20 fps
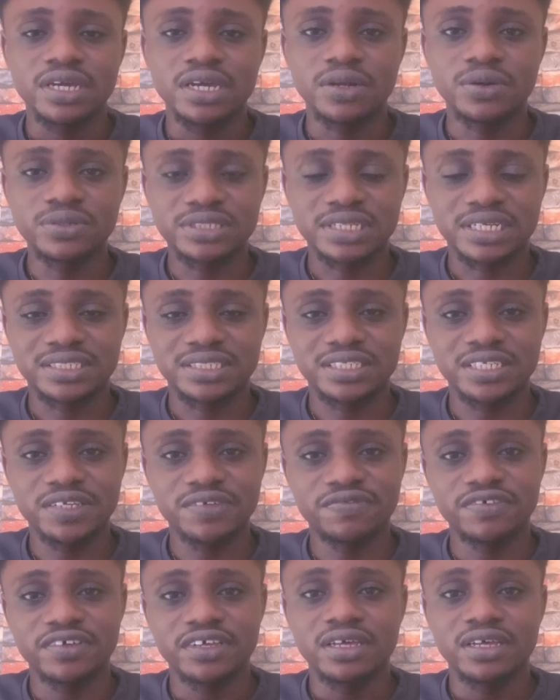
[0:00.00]
It looks as
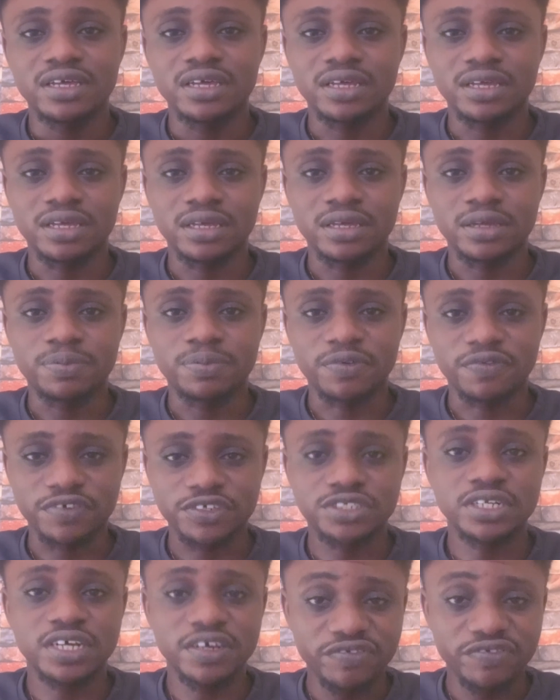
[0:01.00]
if a
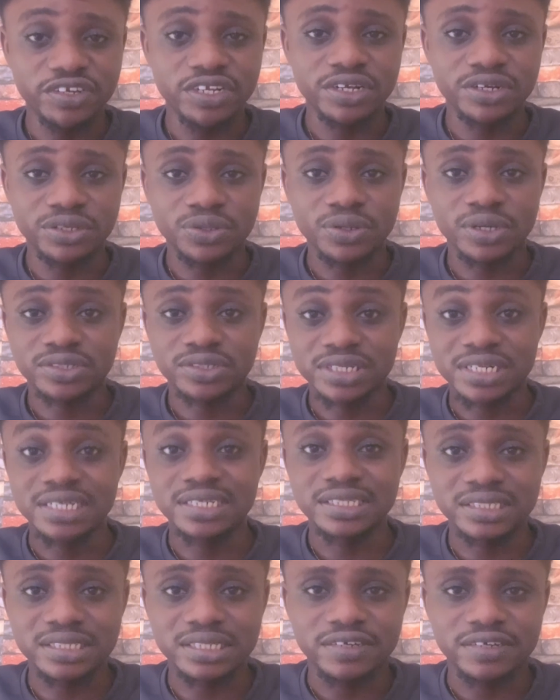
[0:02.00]
professional video editor actually
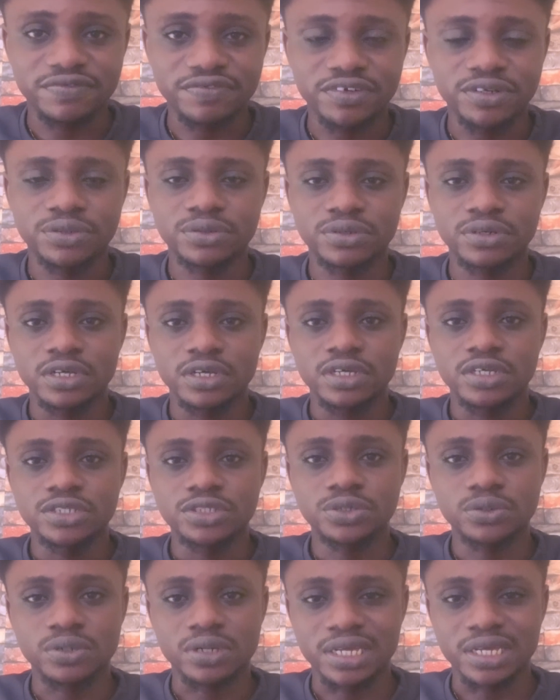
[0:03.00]
edited the video.
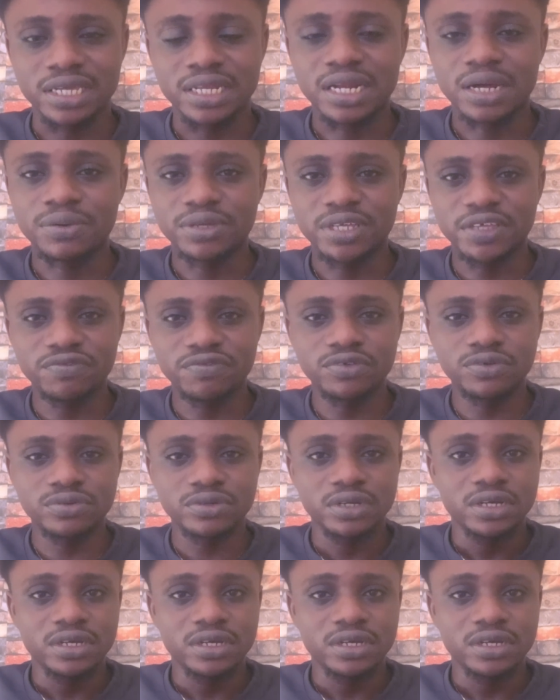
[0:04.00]
So again, I'll give you